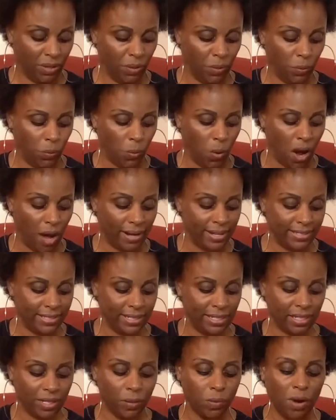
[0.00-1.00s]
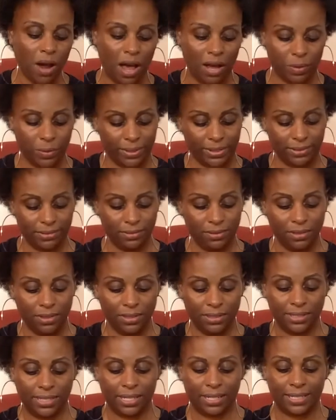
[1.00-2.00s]
Juan is Nicaraguan,
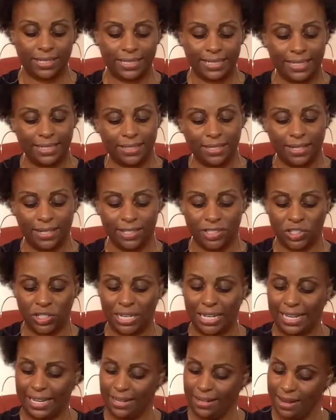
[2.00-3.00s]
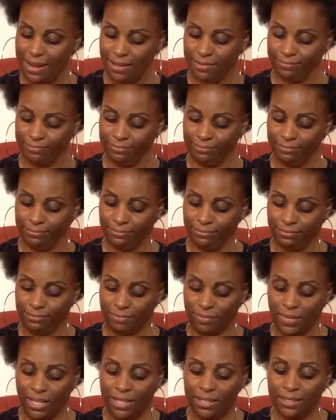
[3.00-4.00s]
Teresita is Chilena.
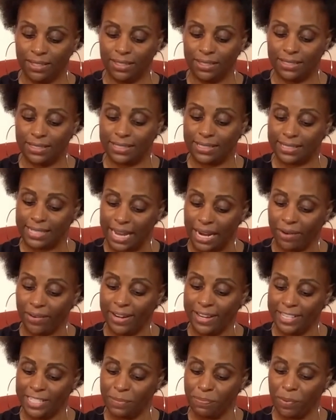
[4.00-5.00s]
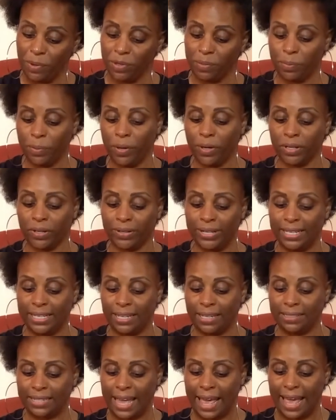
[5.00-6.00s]
Sarah is both Puerto
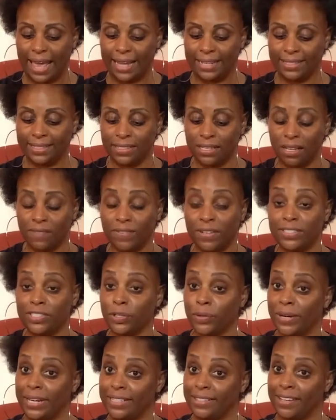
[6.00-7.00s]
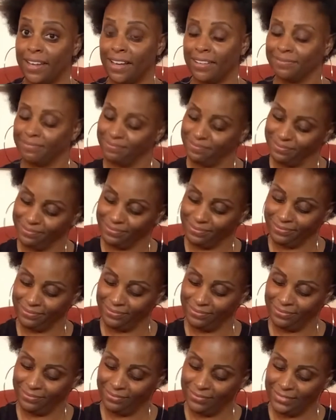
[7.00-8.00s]
Rican and Salvadoreña.
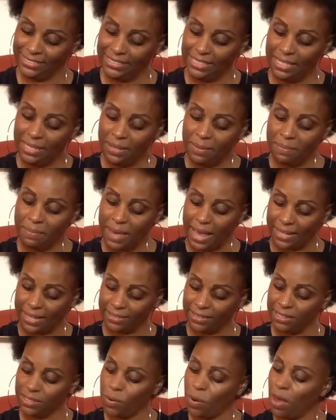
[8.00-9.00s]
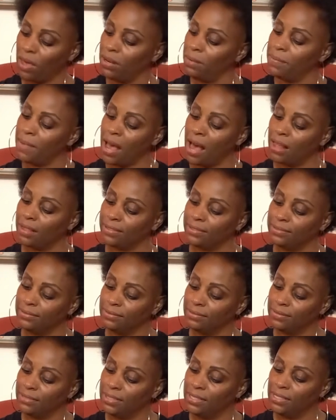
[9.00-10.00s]
Max is Guatemalan,
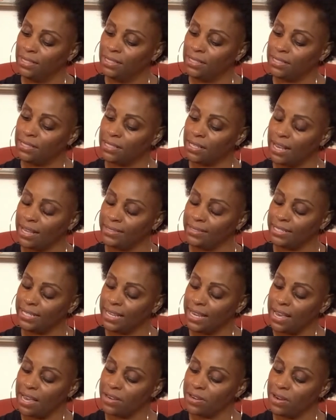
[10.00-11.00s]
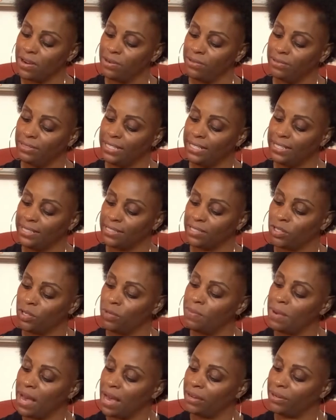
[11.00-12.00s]
Santiago is
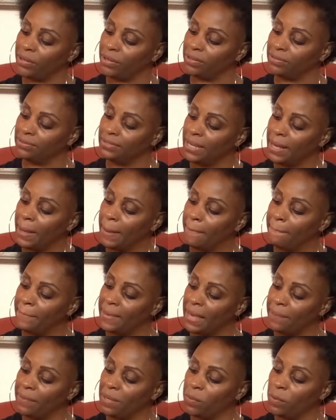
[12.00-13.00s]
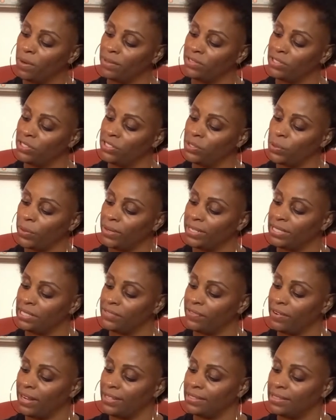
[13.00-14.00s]
Cubano. Pepe wants to join his
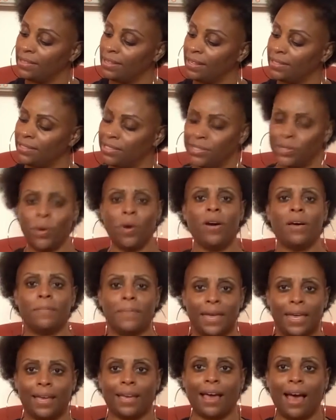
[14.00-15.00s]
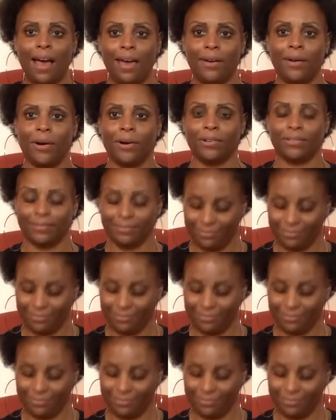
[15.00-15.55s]
friends and thinks, soy Mexicano.